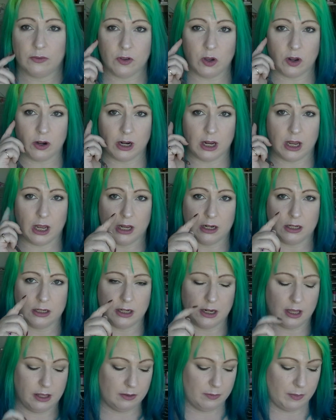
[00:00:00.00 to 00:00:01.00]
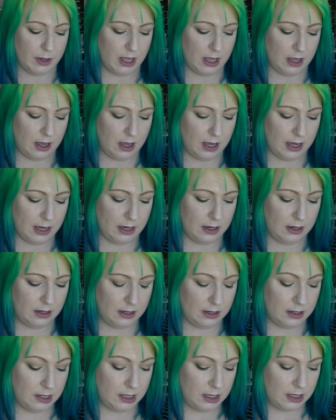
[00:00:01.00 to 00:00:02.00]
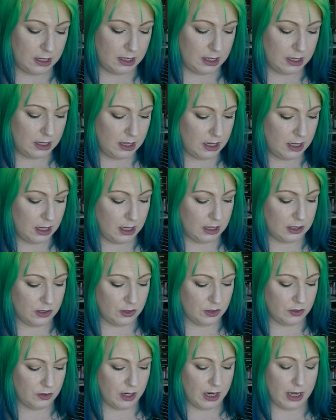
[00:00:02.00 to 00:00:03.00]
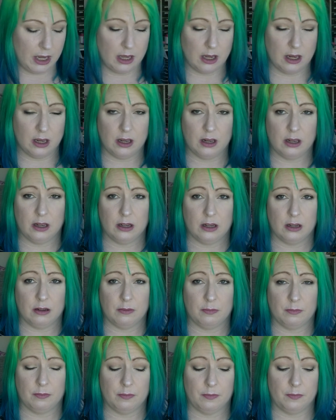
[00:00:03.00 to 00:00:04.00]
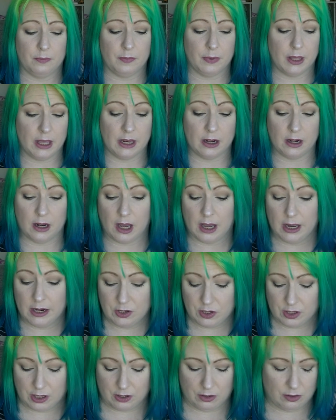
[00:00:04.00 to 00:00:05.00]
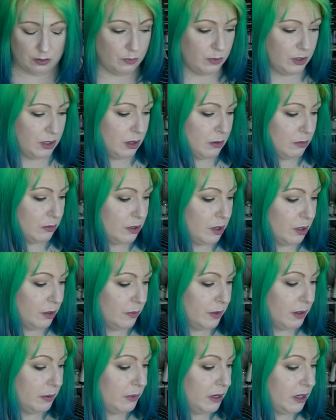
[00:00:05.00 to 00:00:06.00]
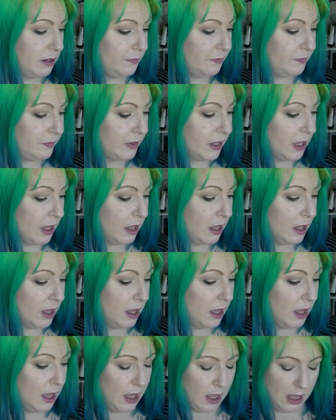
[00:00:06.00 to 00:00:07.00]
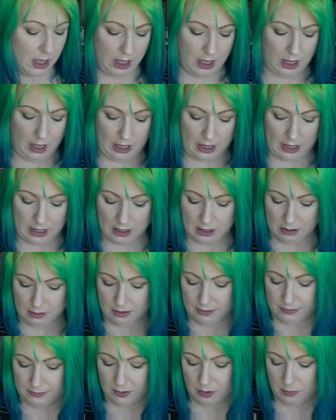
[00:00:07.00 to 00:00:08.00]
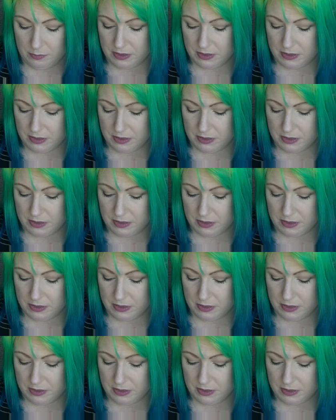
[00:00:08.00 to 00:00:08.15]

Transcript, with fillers: got underneath my eye, under um, an eyeshadow, which I will show you in a minute. Uh, from